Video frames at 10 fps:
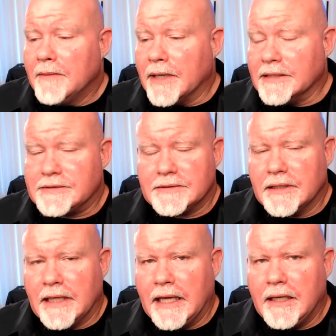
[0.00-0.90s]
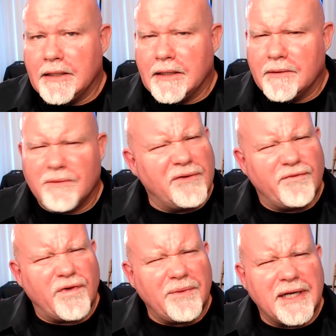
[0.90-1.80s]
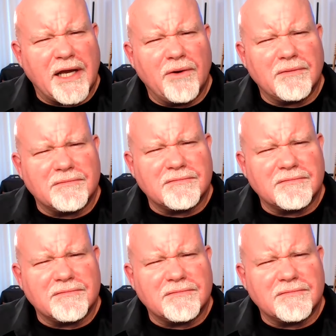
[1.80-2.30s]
But if we went out